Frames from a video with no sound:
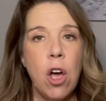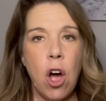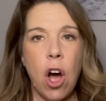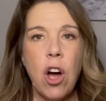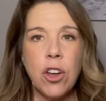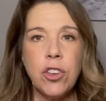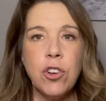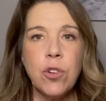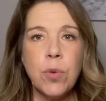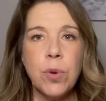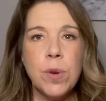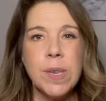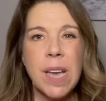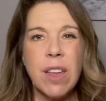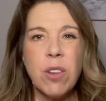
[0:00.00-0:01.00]
on your
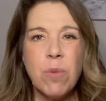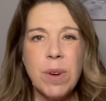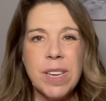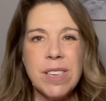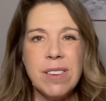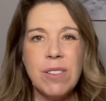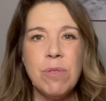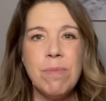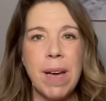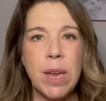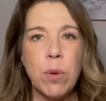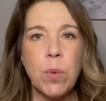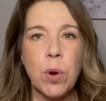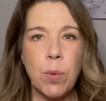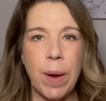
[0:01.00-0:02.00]
cruise. Otherwise, you might
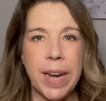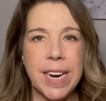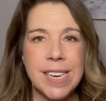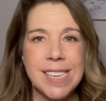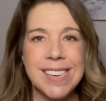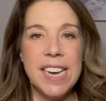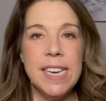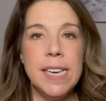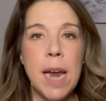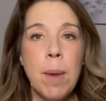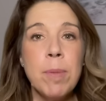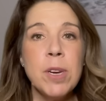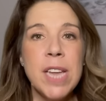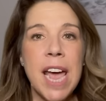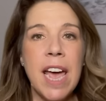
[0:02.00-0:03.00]
regret it.
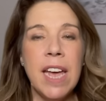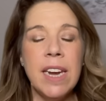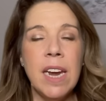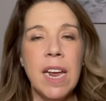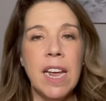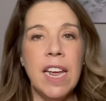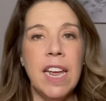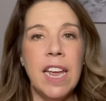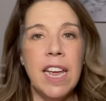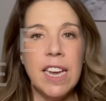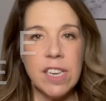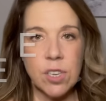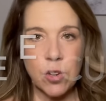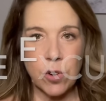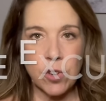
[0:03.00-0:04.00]
Number 10,
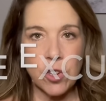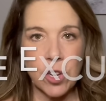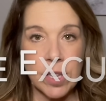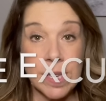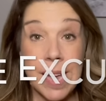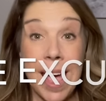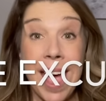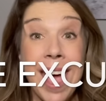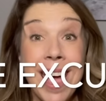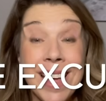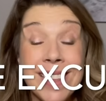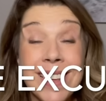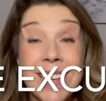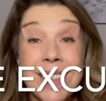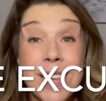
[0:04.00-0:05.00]
excursions.
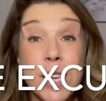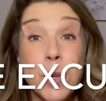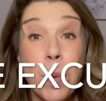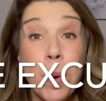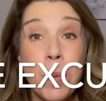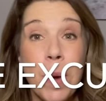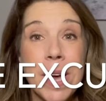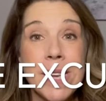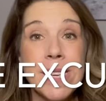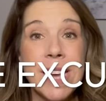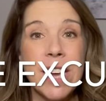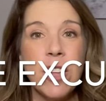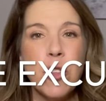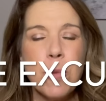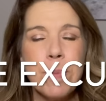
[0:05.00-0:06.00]
And this one was
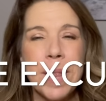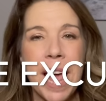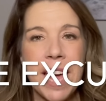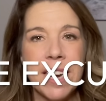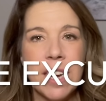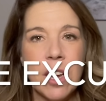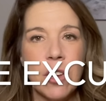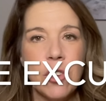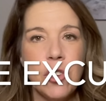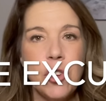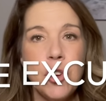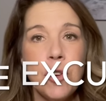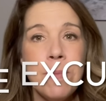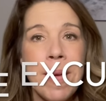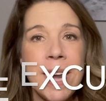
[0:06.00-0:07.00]
either planning
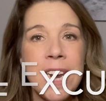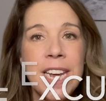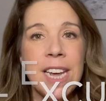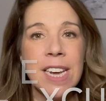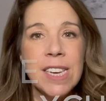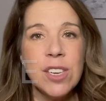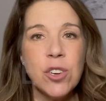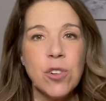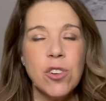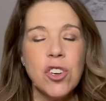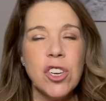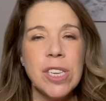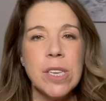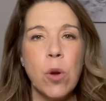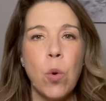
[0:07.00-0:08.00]
too many
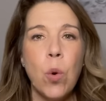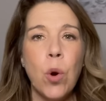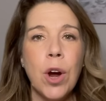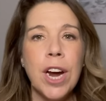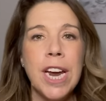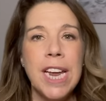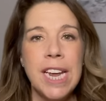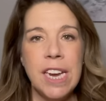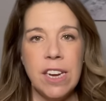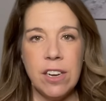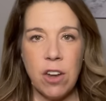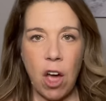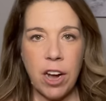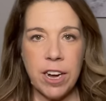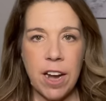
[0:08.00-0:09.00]
excursions or
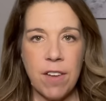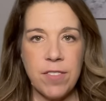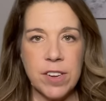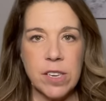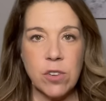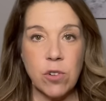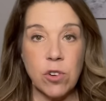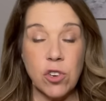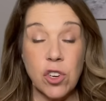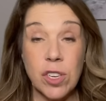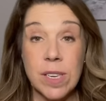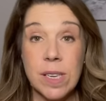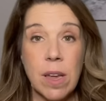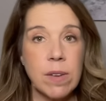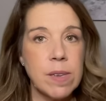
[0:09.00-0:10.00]
not enough
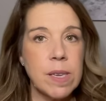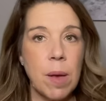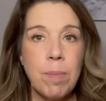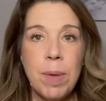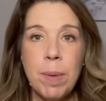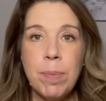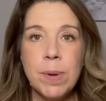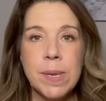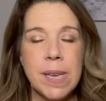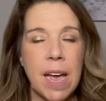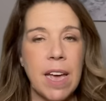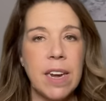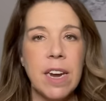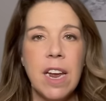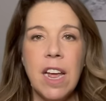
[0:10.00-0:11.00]
excursions. Now, some people
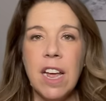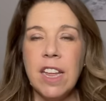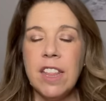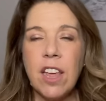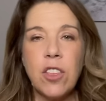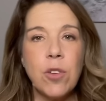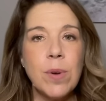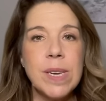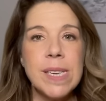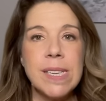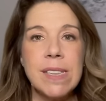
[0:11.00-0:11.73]
said that there is